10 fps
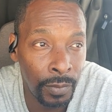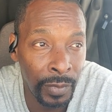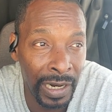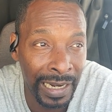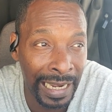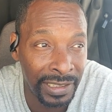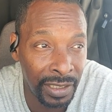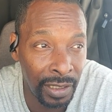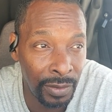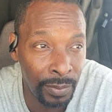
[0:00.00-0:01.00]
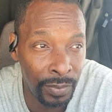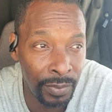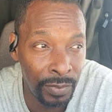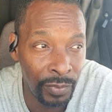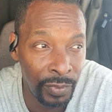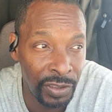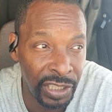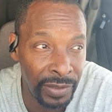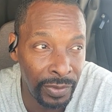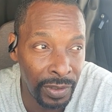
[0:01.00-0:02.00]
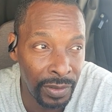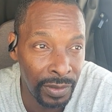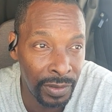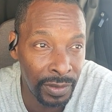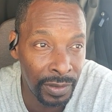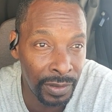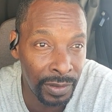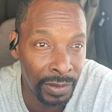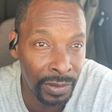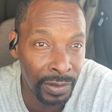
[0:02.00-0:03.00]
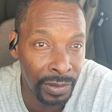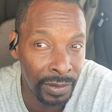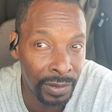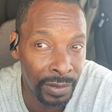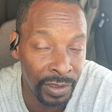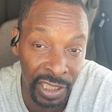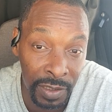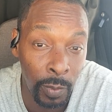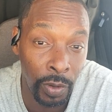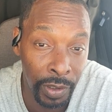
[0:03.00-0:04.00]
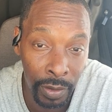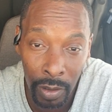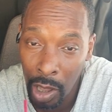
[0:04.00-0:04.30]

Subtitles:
when I got to the receiver this morning,